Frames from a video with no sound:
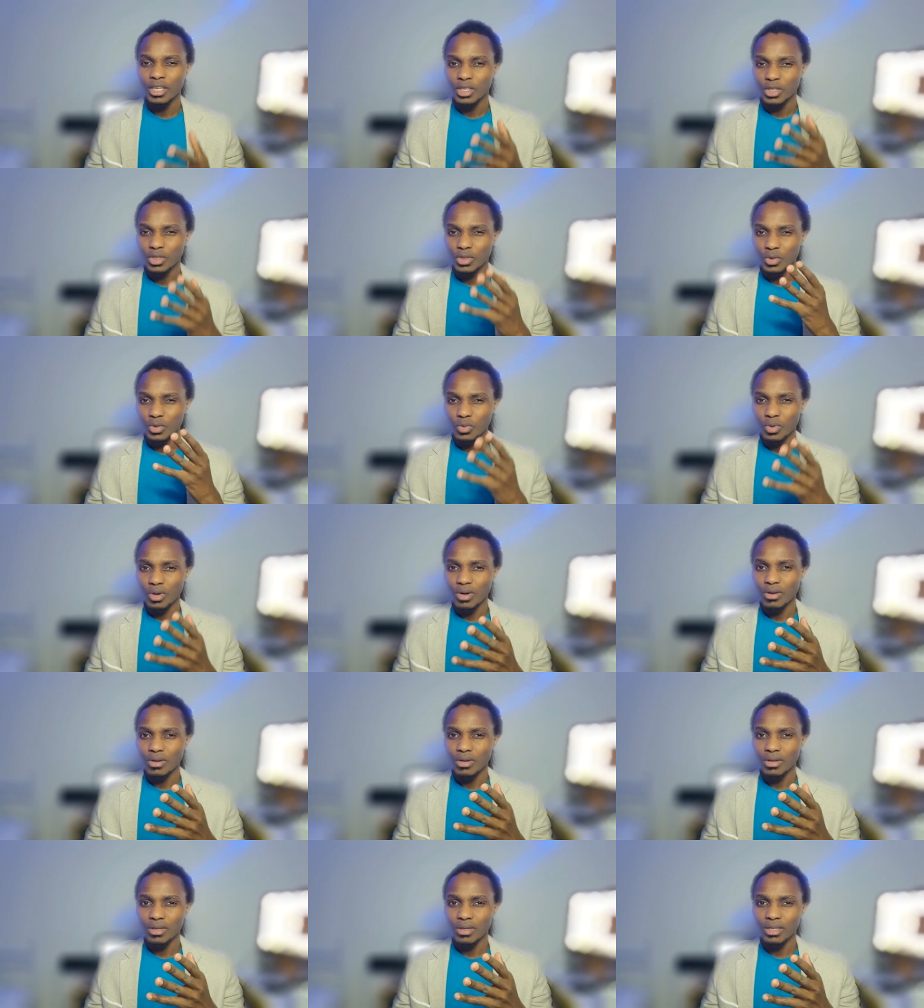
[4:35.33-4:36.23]

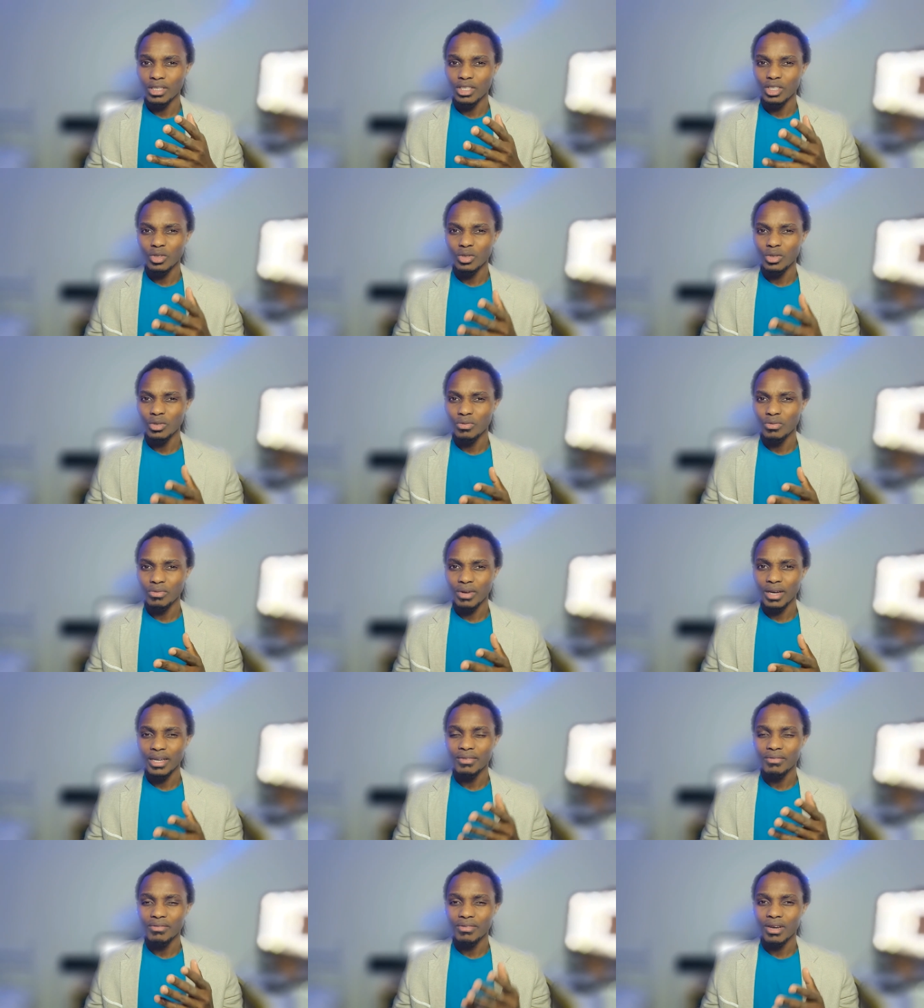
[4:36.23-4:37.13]
you find
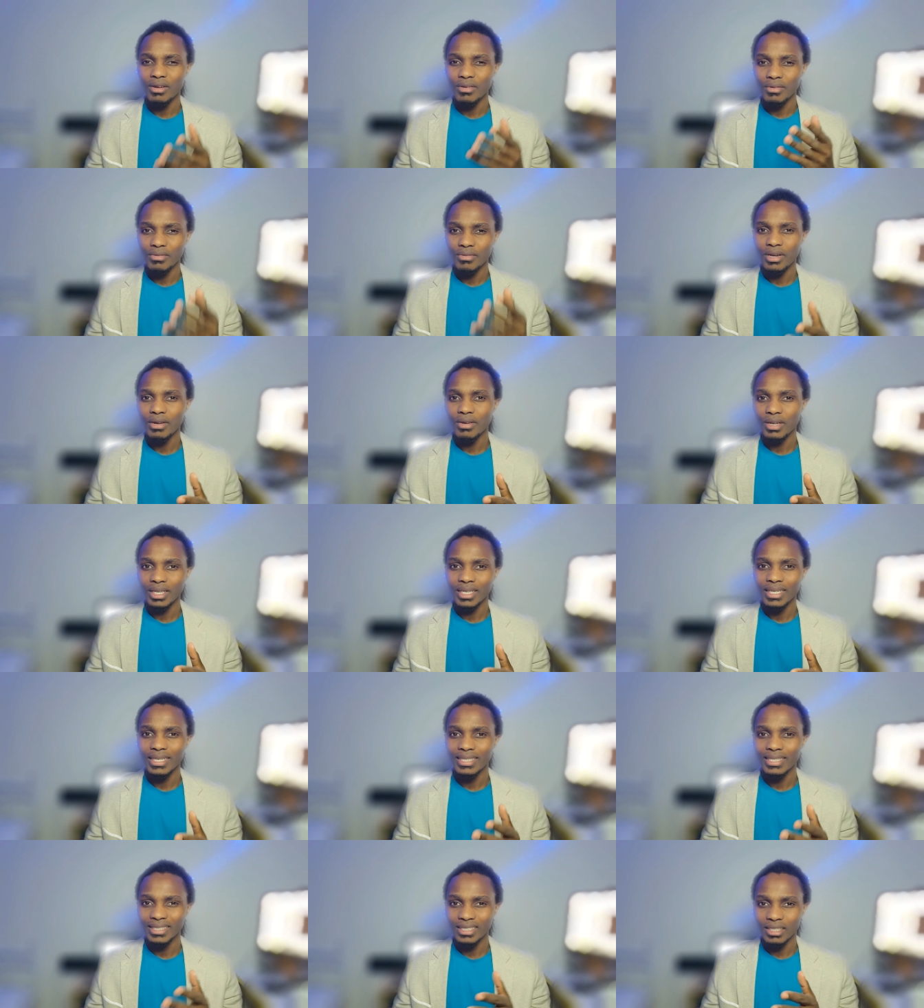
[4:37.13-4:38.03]
it very, very
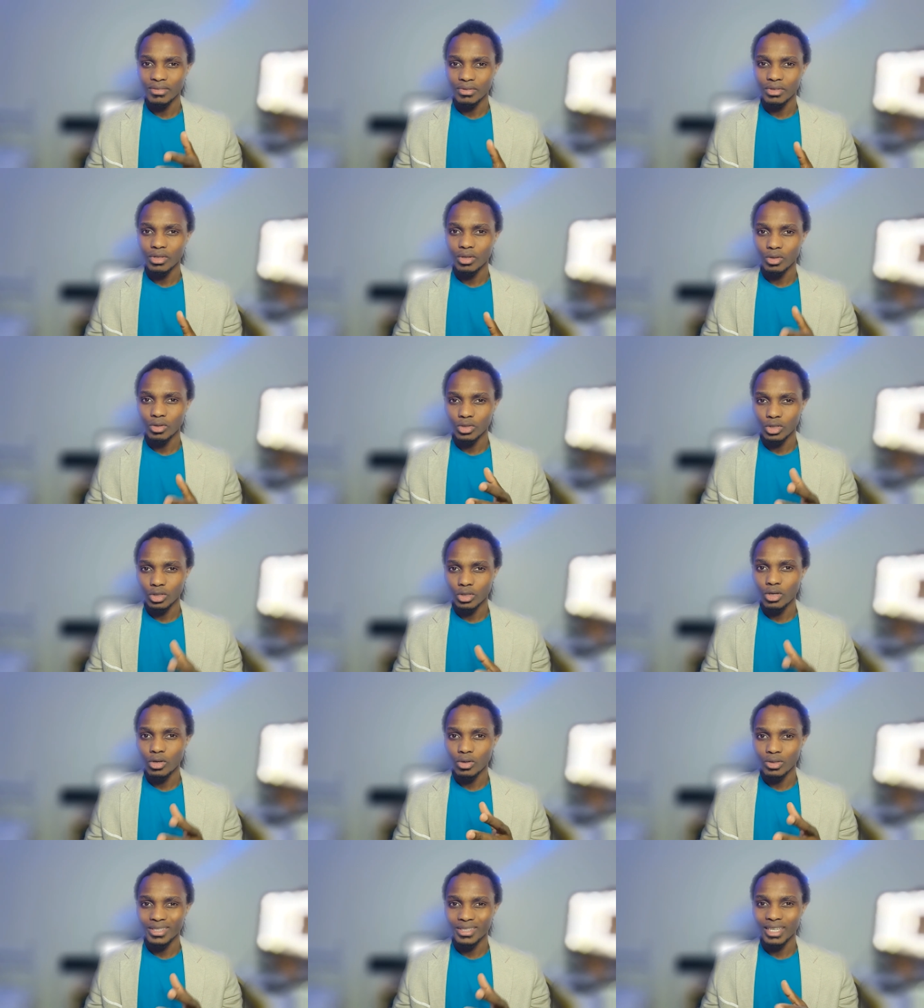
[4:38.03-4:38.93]
difficult to
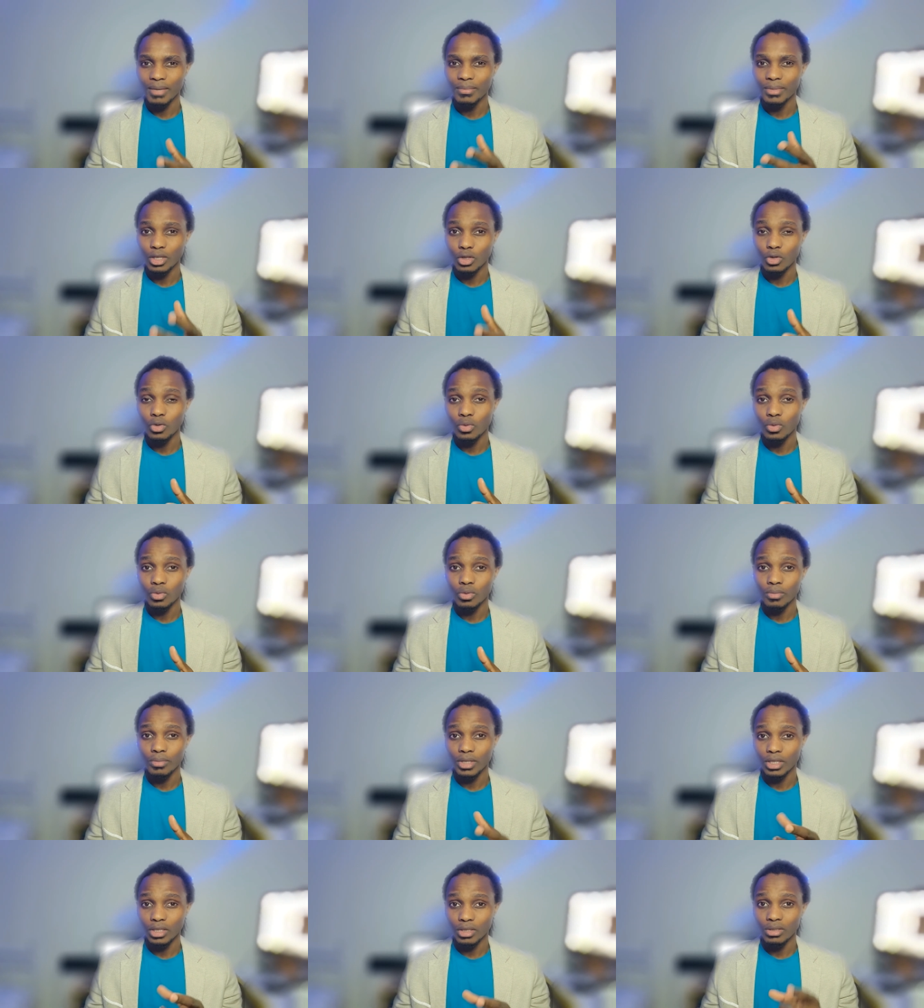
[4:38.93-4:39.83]
learn something new
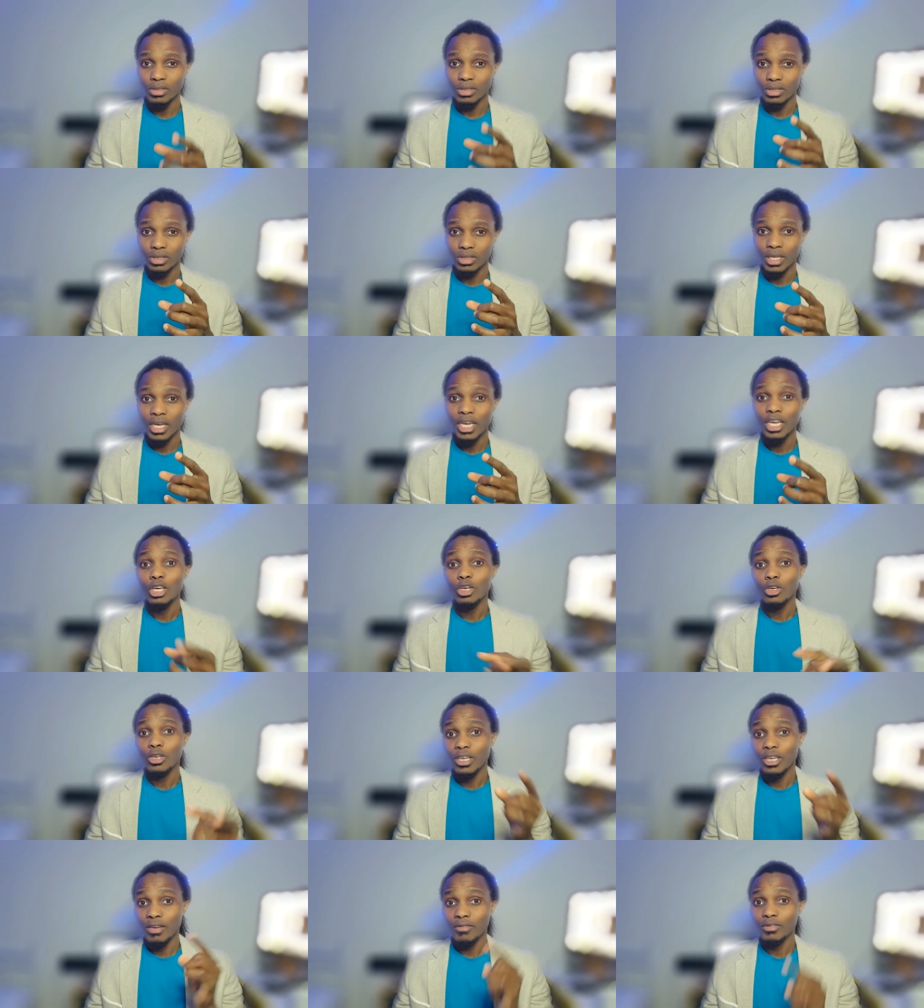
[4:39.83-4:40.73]
because
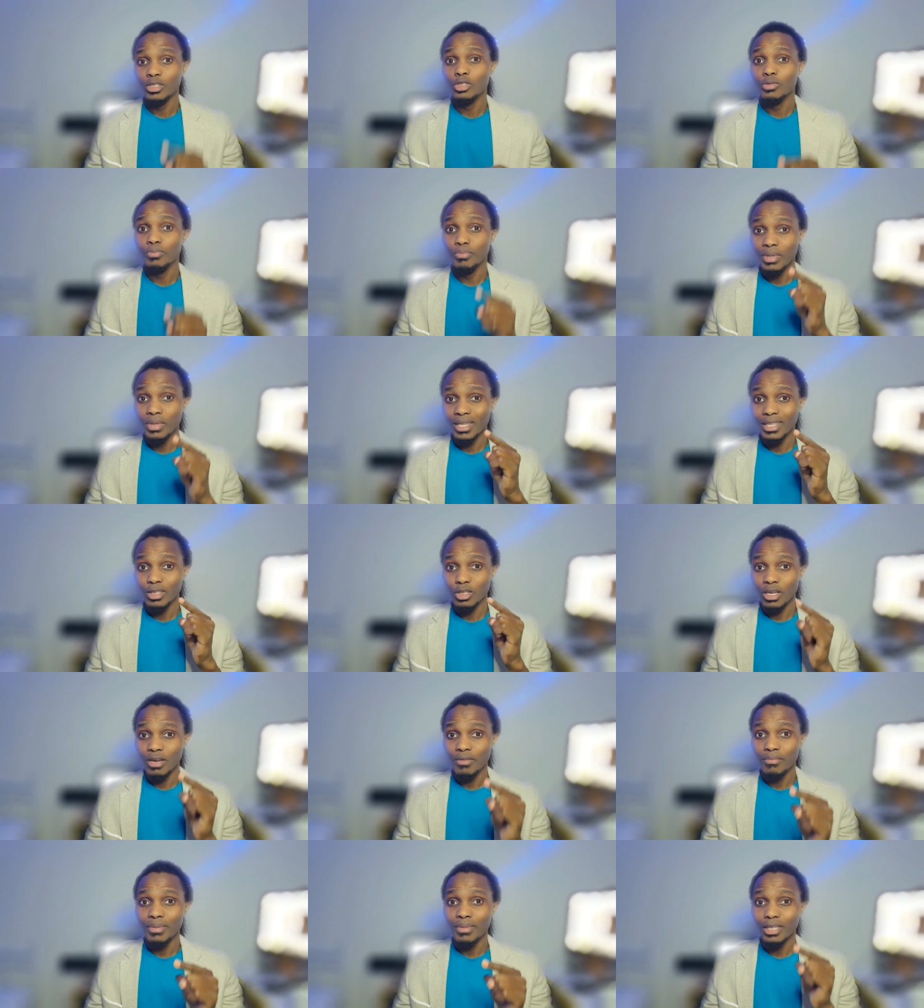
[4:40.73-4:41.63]
you have
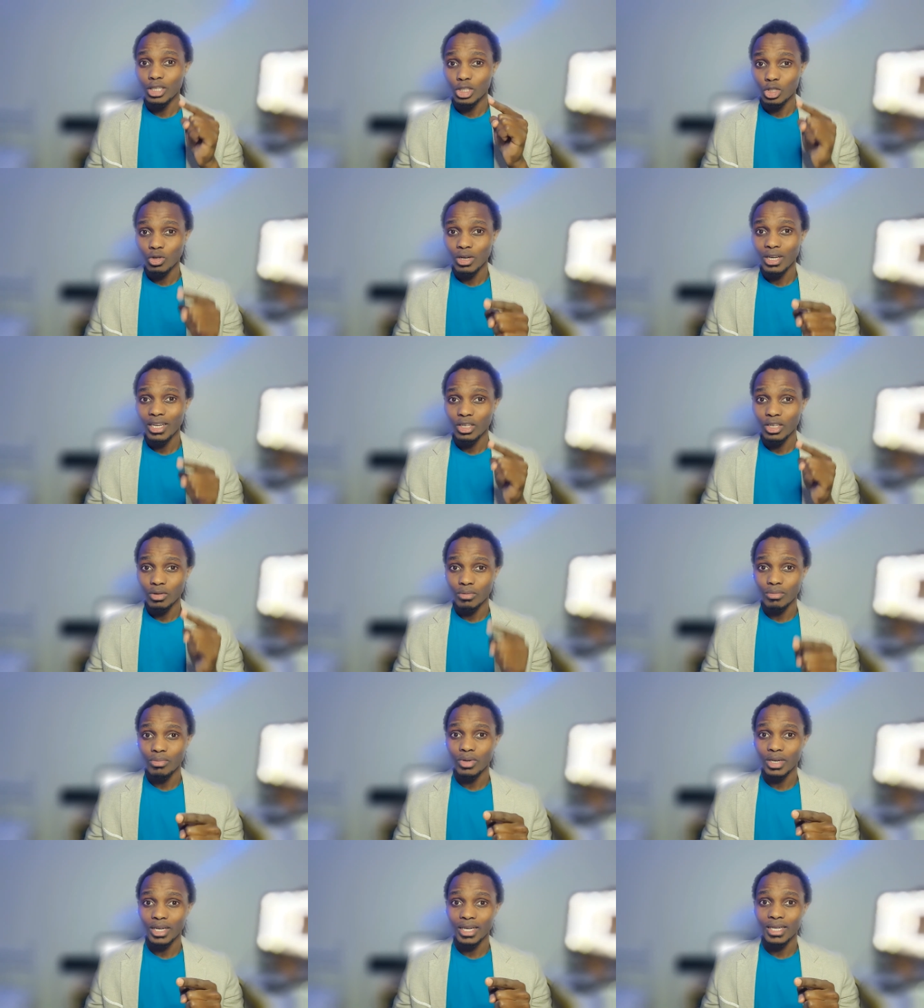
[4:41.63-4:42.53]
been training your
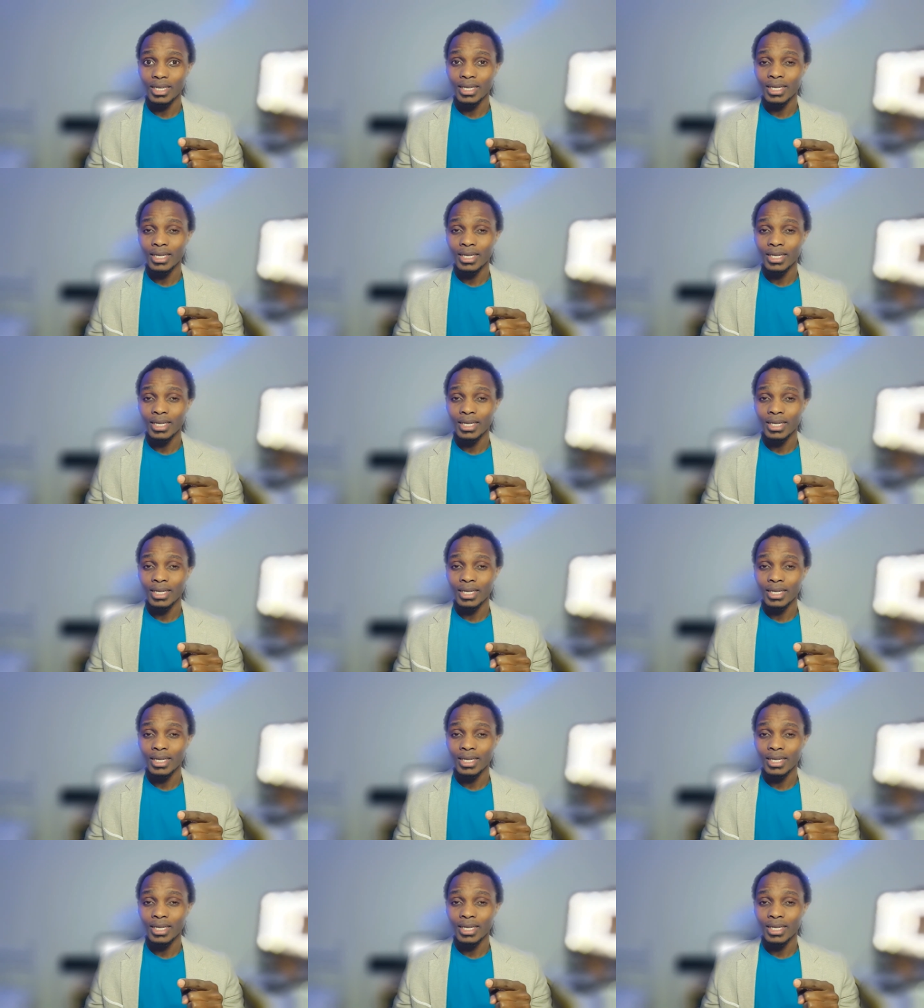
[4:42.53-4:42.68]
brain